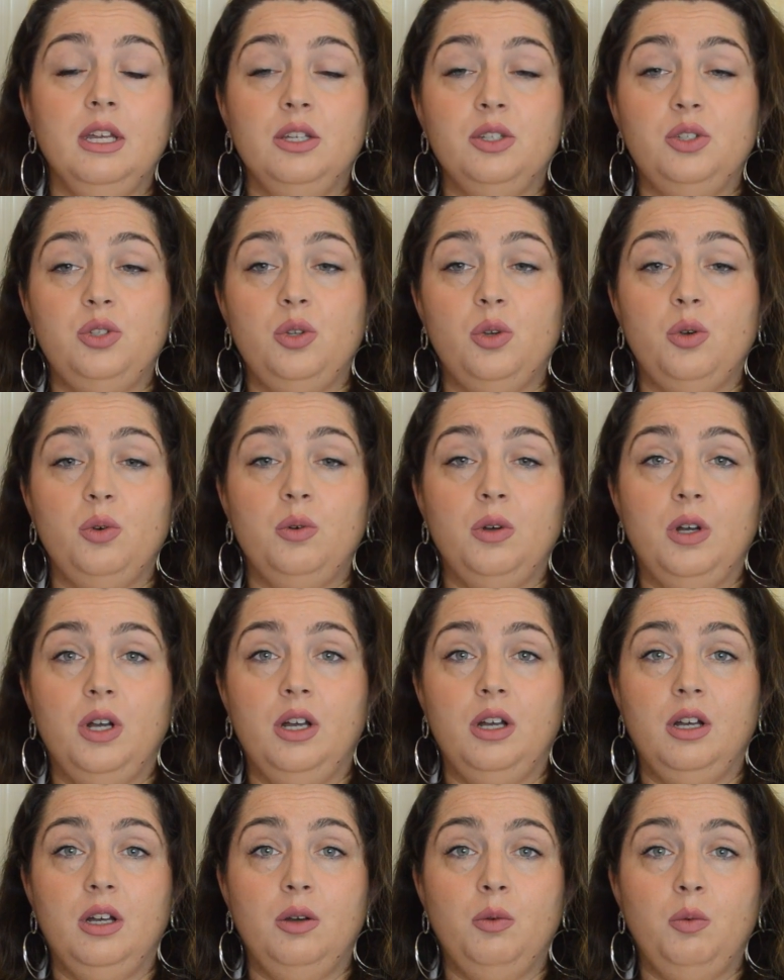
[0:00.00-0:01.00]
So
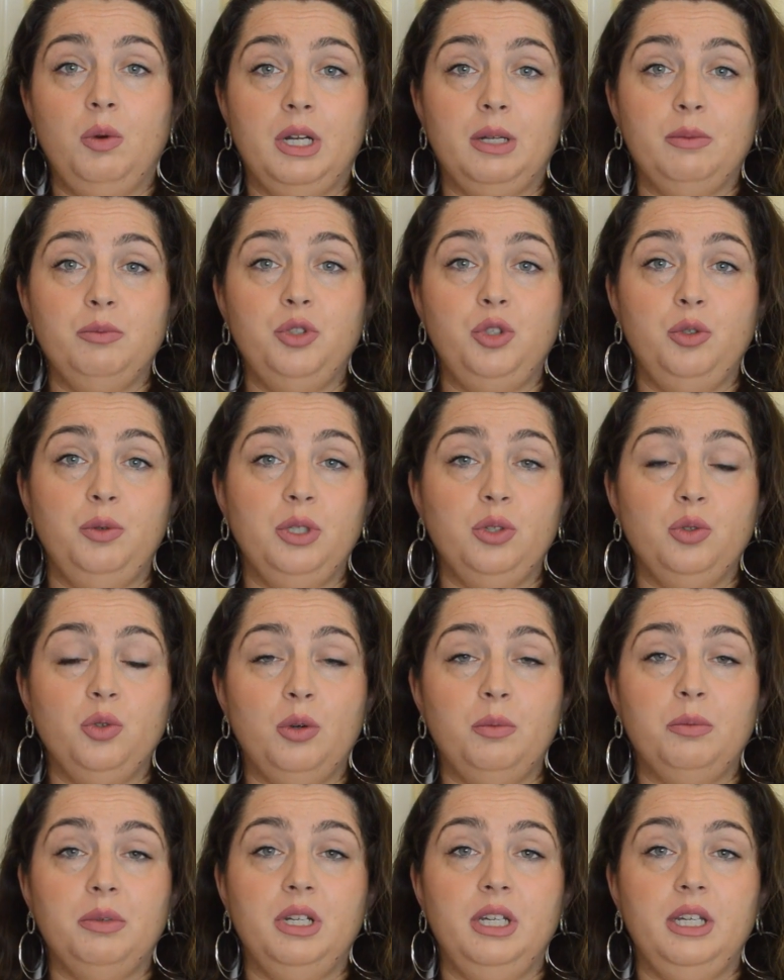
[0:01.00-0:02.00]
what I'm doing
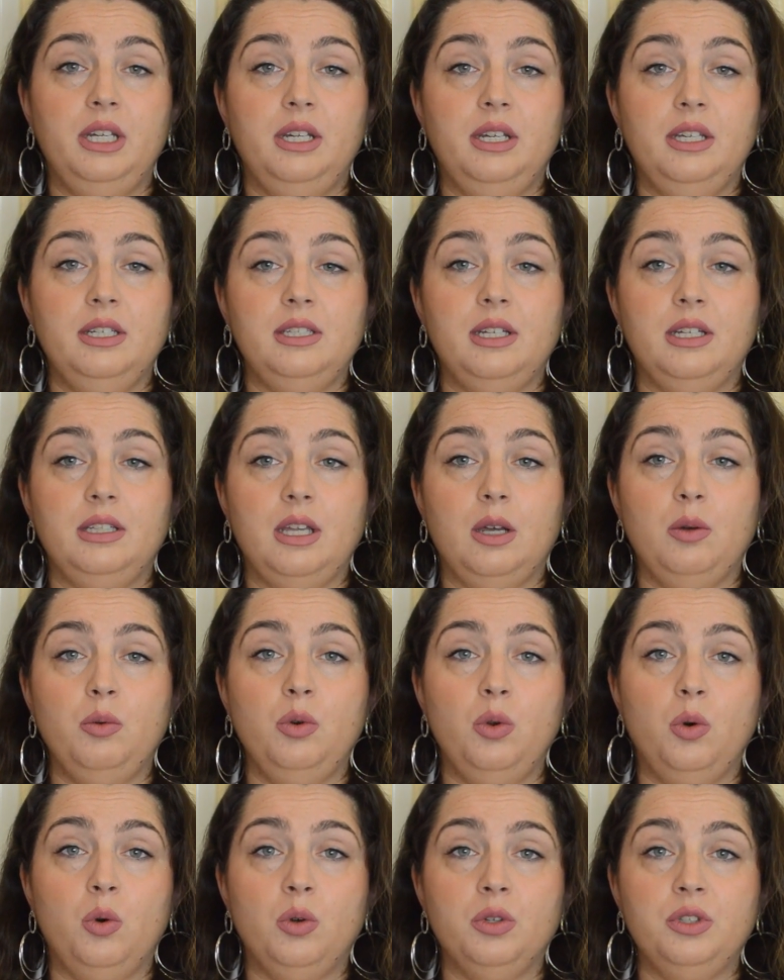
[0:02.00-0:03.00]
normally is that I
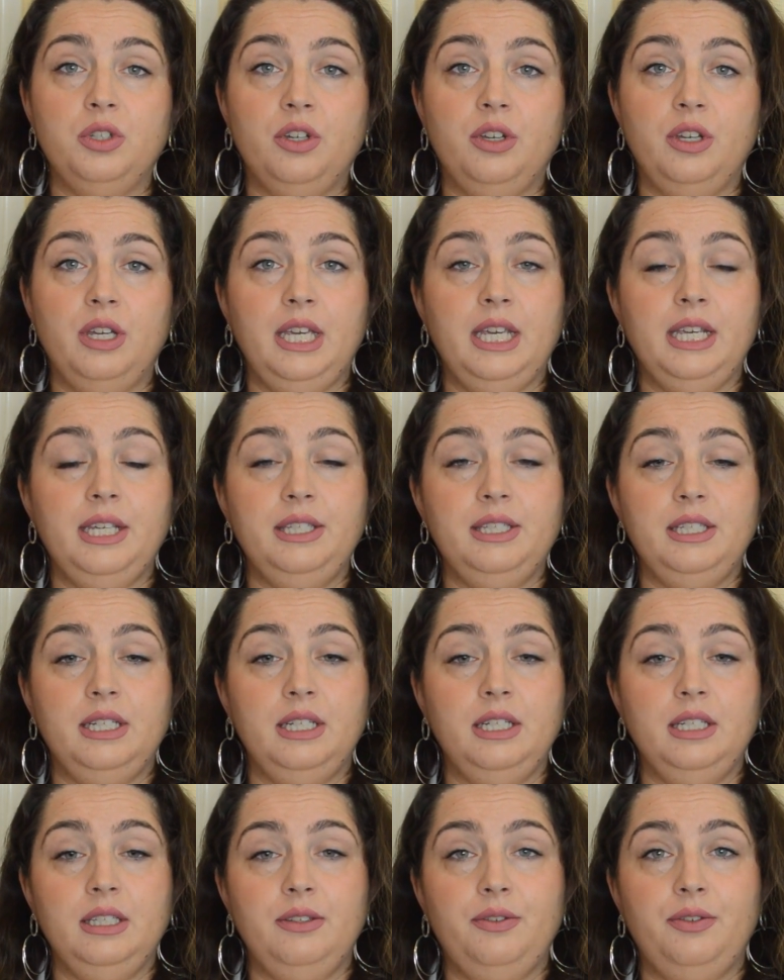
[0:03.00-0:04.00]
will order
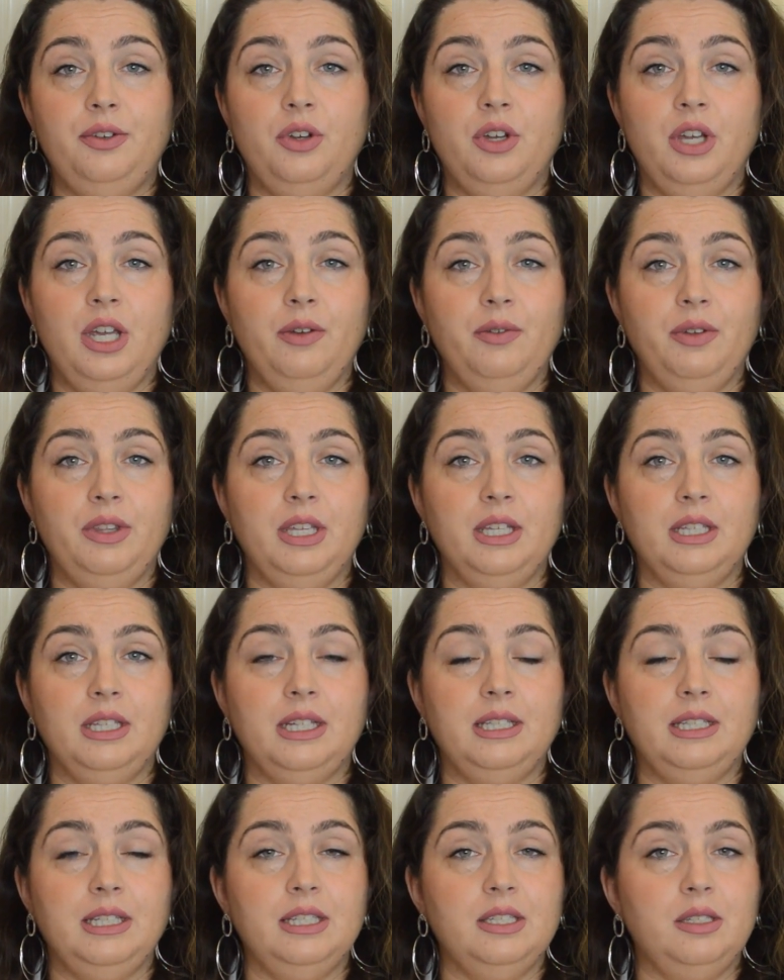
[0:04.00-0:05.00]
18 for everything
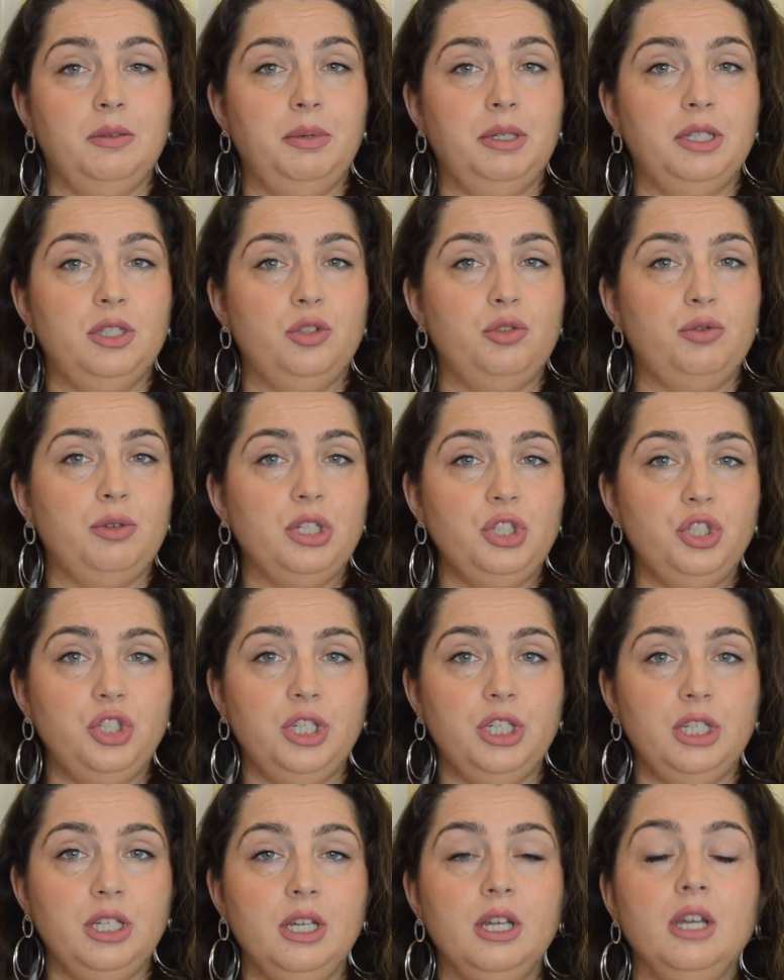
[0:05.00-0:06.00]
that is a bit
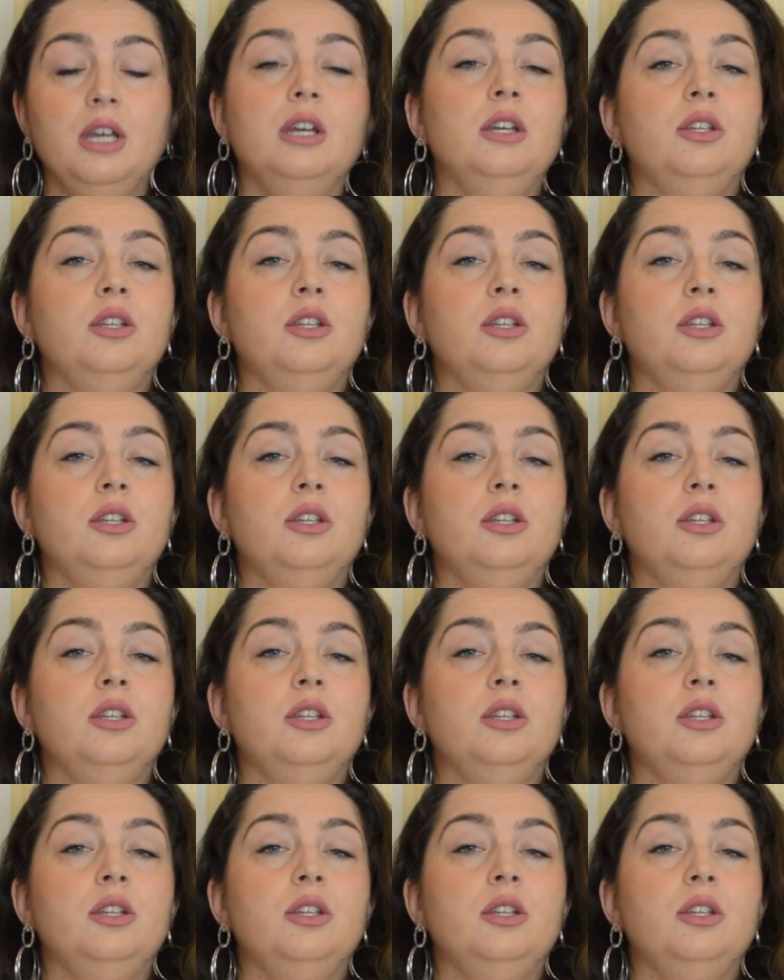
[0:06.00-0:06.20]
stretchy.